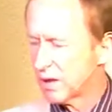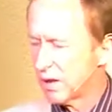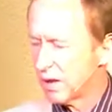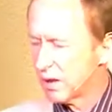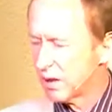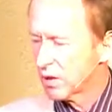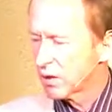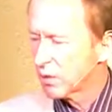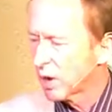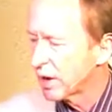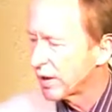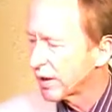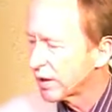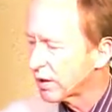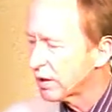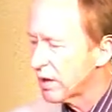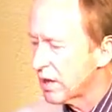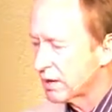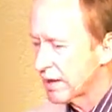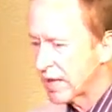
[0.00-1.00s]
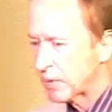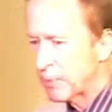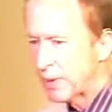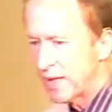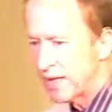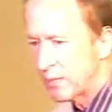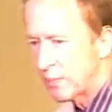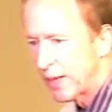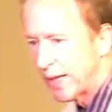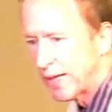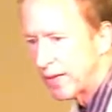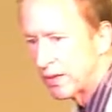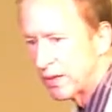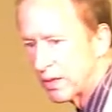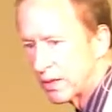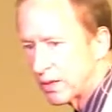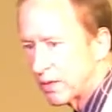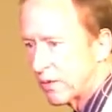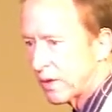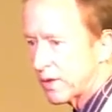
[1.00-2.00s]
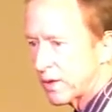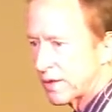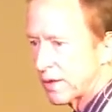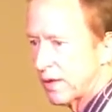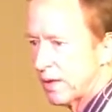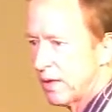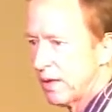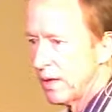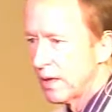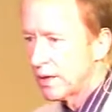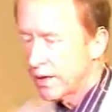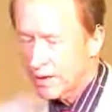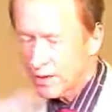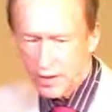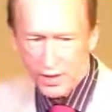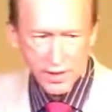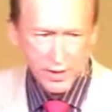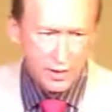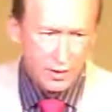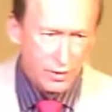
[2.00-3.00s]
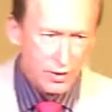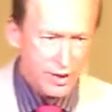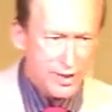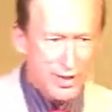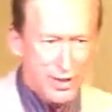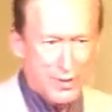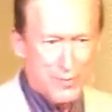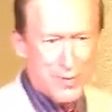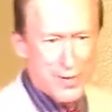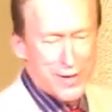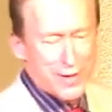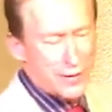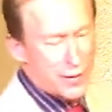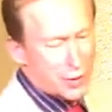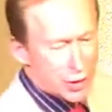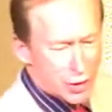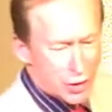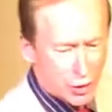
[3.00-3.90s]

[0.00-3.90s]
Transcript: trailing along like Pigpen, you know. There's, there's still some. There's still